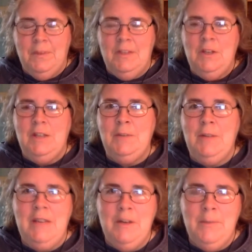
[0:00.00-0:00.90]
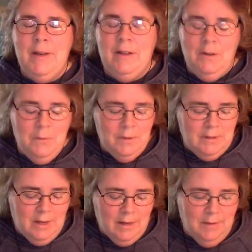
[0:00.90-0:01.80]
you guys want to hear about, you
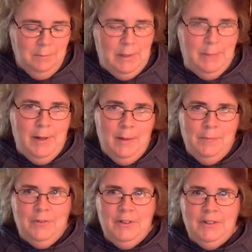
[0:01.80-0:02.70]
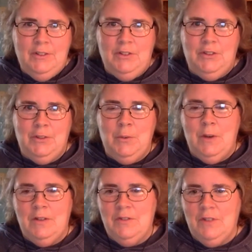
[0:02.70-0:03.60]
want to talk bee balm first or
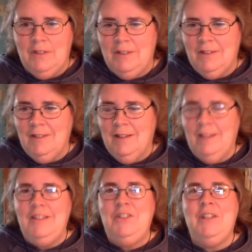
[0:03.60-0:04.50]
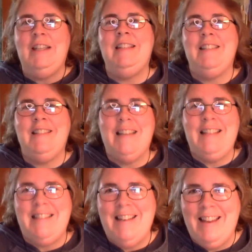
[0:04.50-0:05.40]
squash first? I'll let you guys
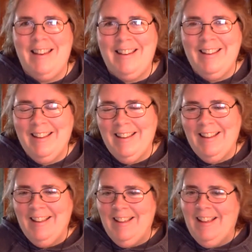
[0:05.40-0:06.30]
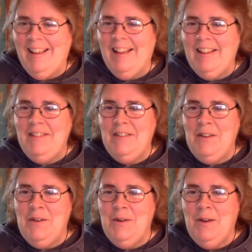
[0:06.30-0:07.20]
decide tonight.
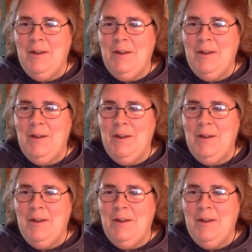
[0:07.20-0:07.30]
So,